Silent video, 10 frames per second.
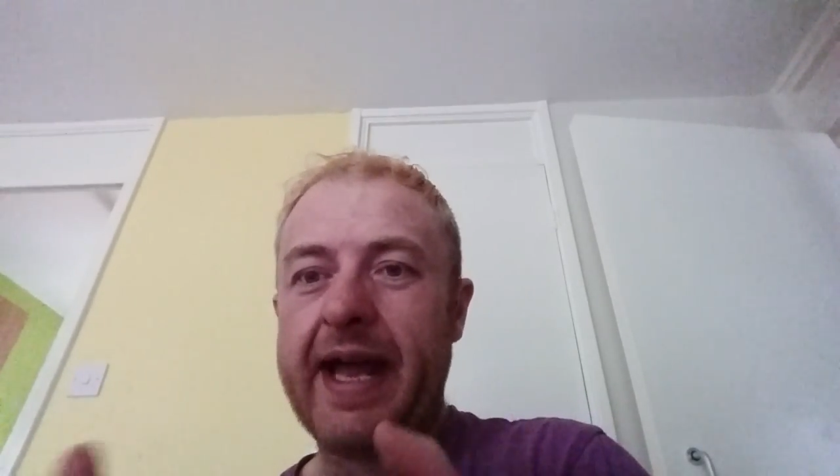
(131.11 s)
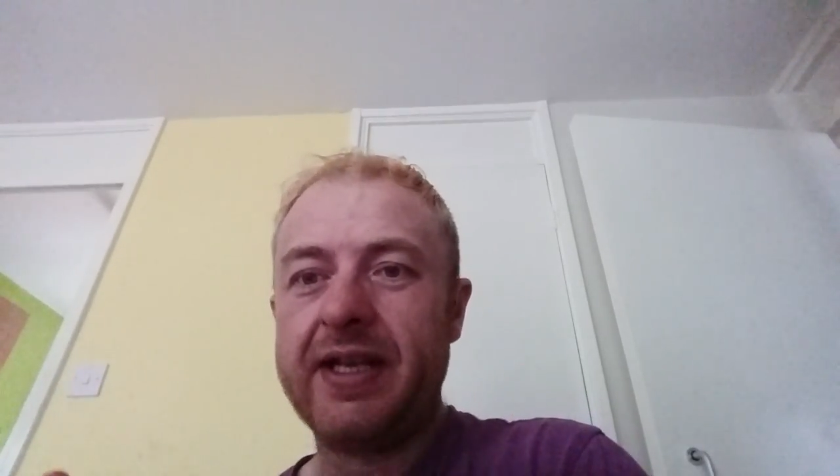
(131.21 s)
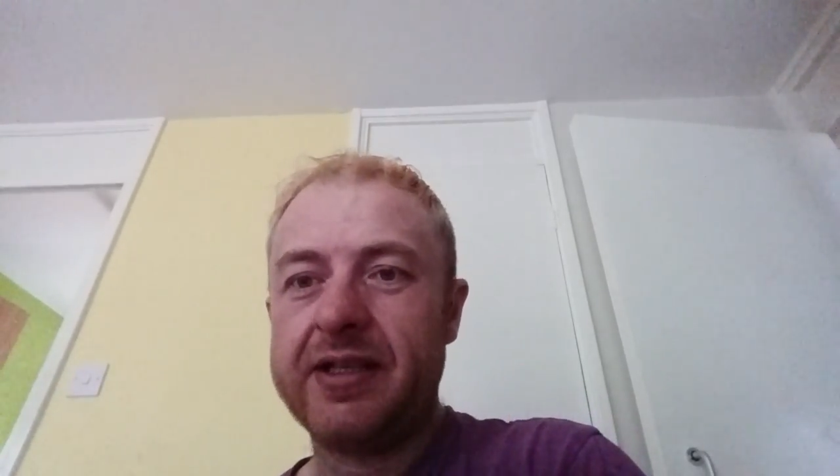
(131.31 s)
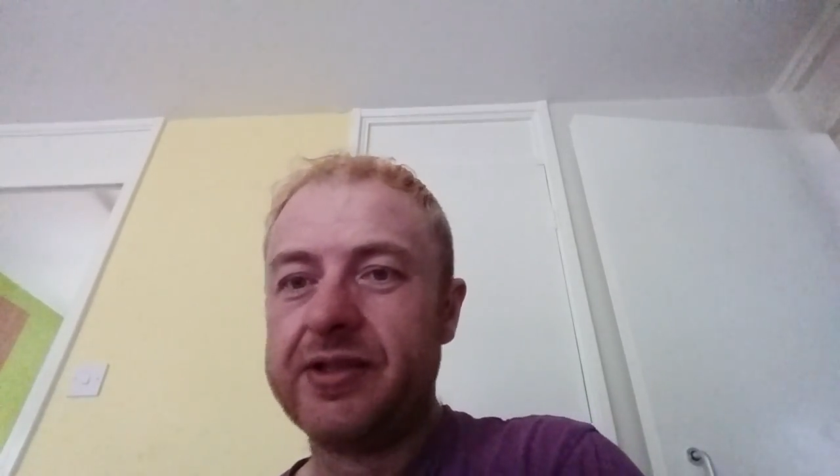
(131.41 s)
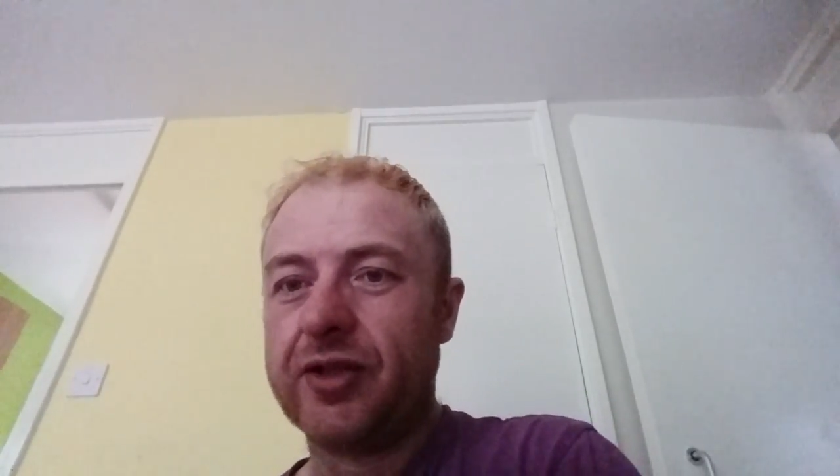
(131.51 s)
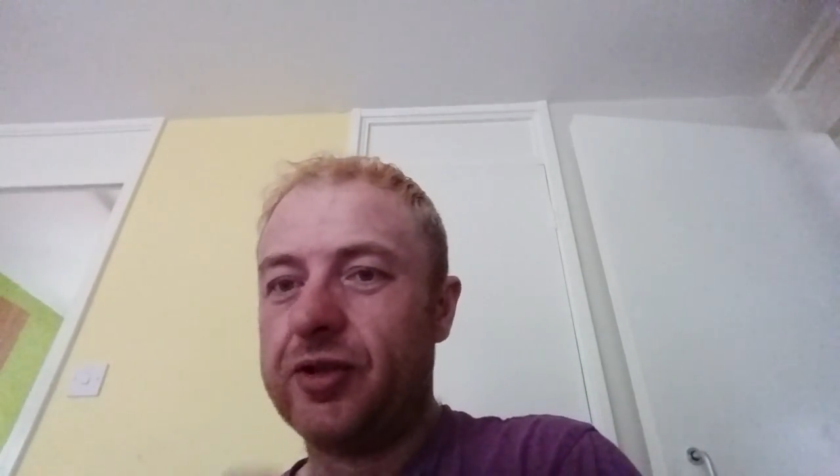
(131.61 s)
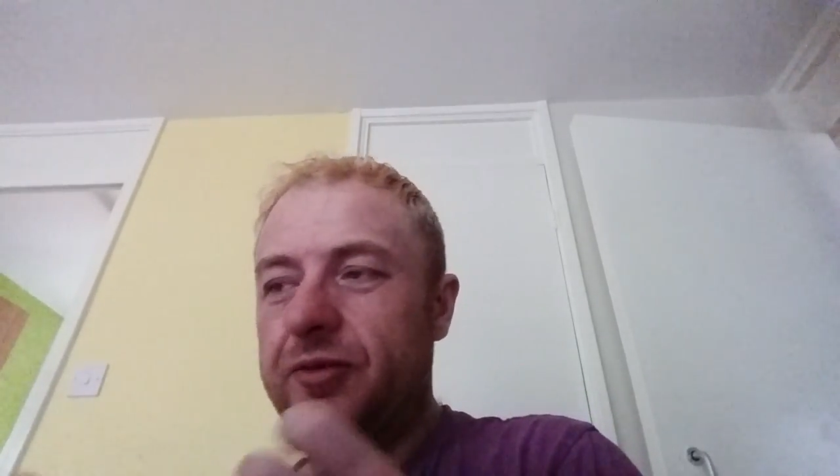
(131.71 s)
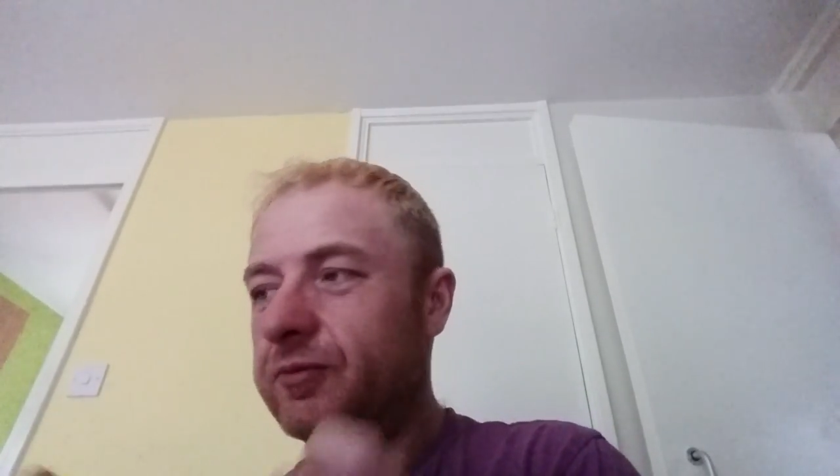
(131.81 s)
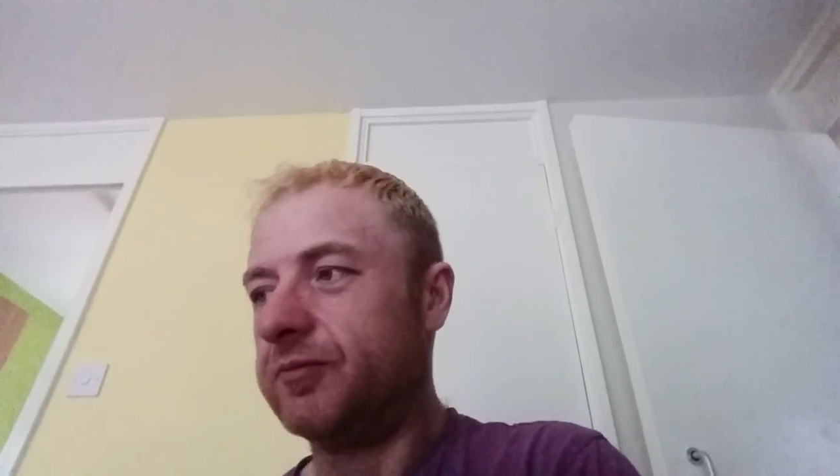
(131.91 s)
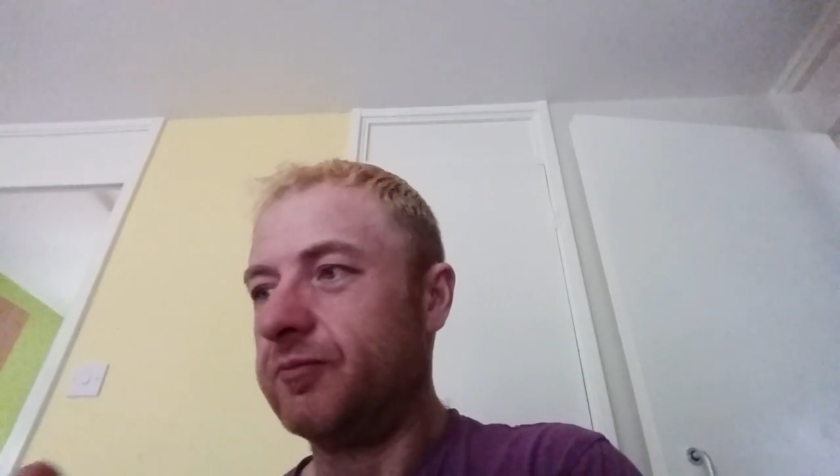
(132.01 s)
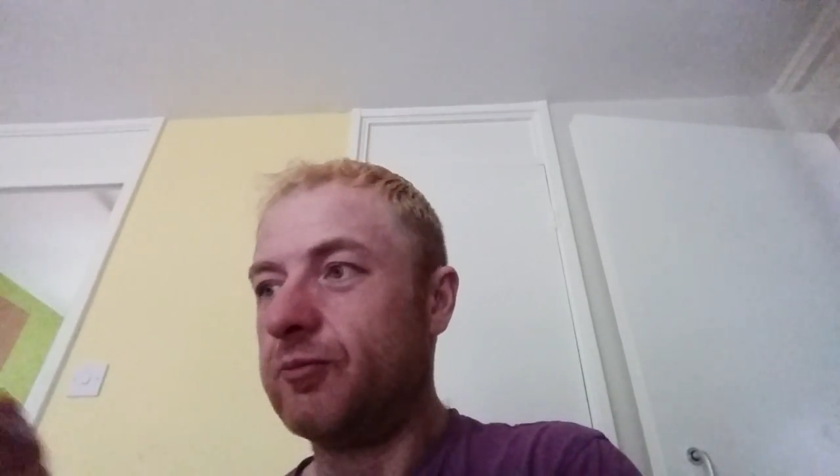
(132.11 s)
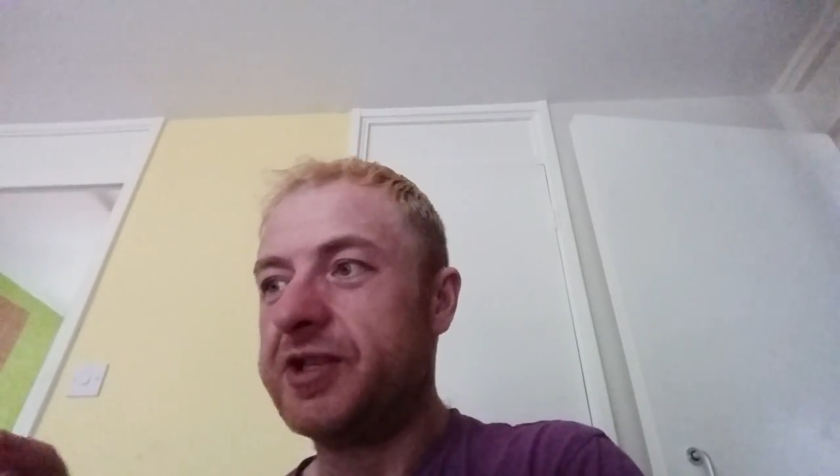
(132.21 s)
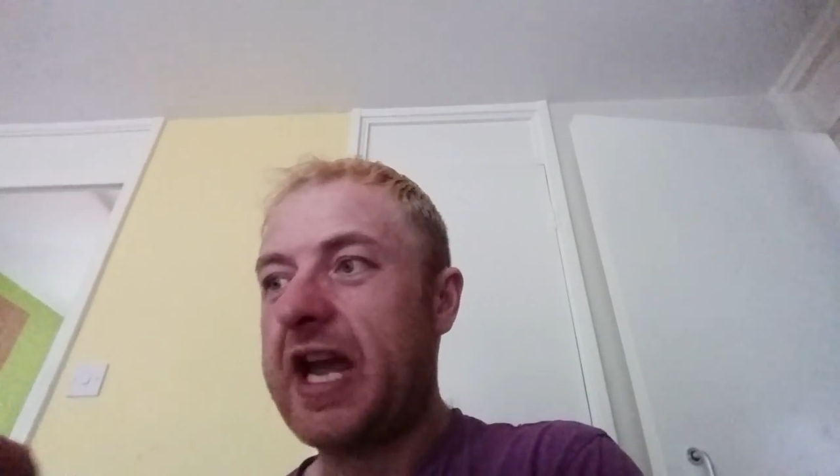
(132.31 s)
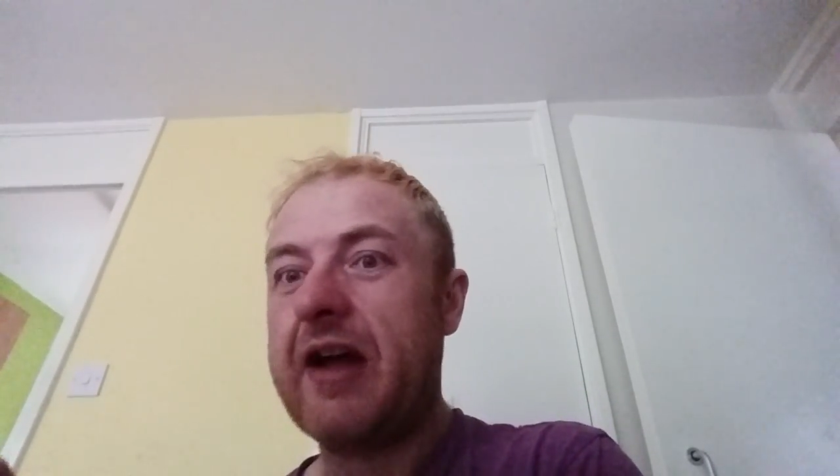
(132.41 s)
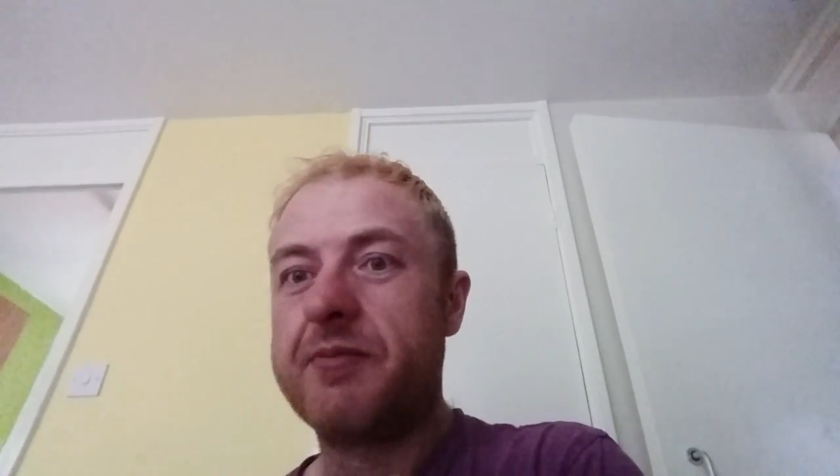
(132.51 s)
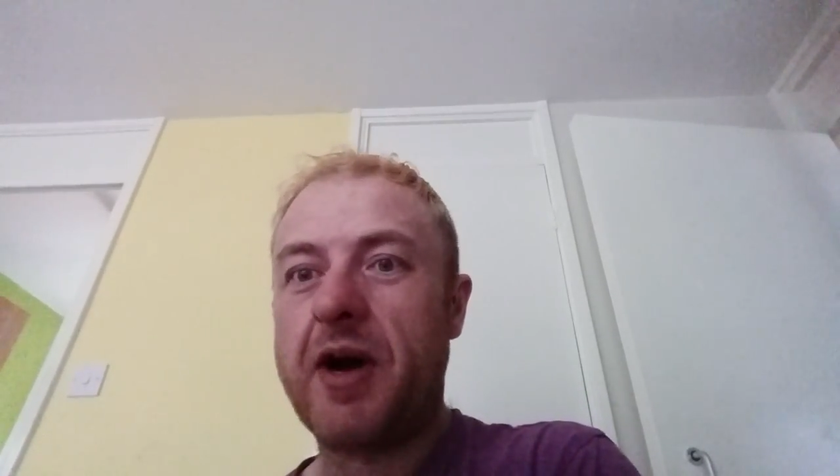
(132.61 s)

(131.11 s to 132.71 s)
end, or whichever